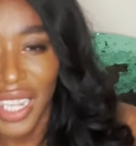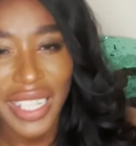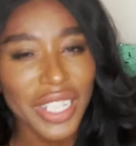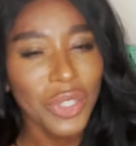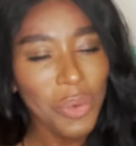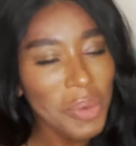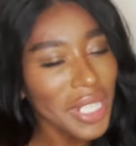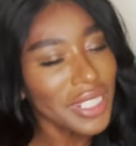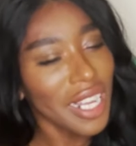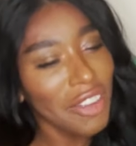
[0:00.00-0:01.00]
Can you
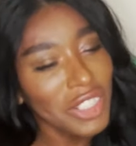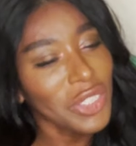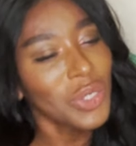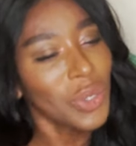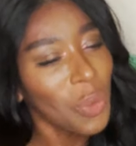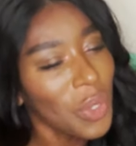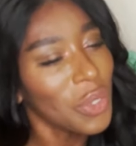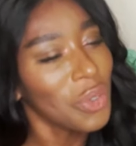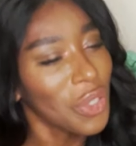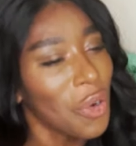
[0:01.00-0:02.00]
imagine having so
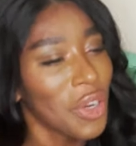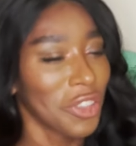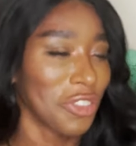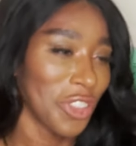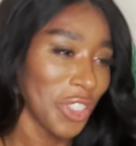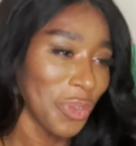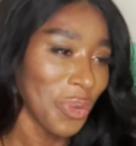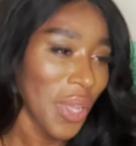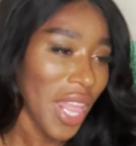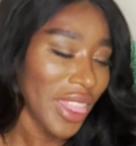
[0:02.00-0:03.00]
little going for
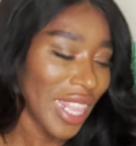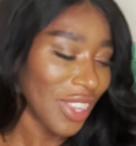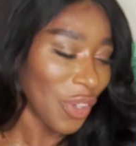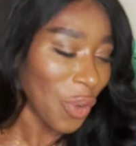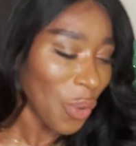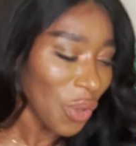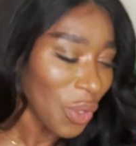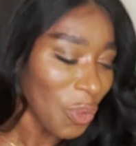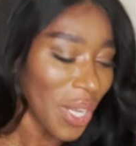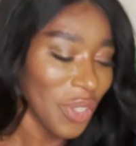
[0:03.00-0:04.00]
you that the
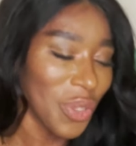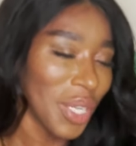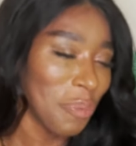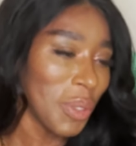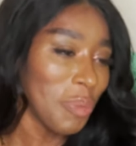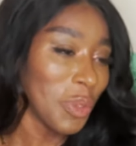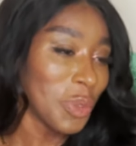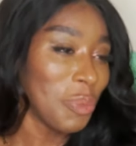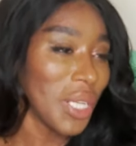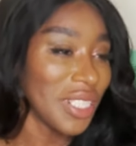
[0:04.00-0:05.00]
only way you get people
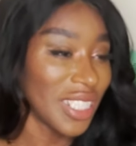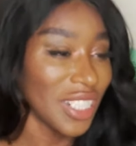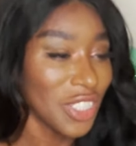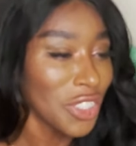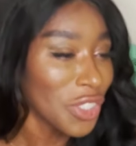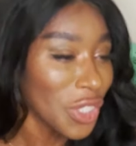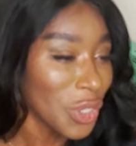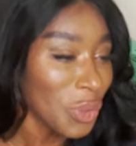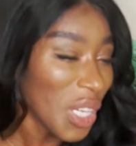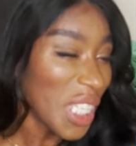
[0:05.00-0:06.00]
to pay attention to
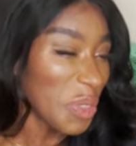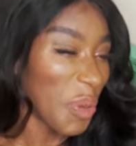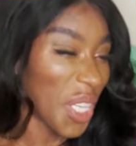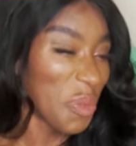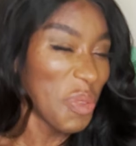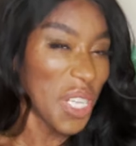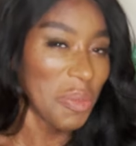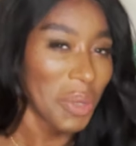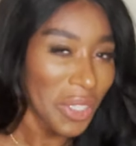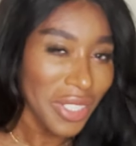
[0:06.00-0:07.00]
you is by
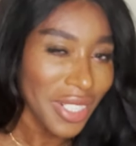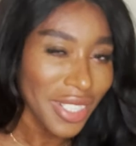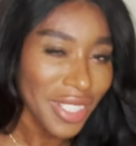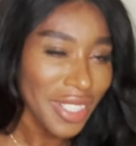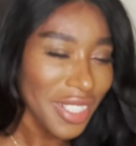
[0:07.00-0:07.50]
committing murder?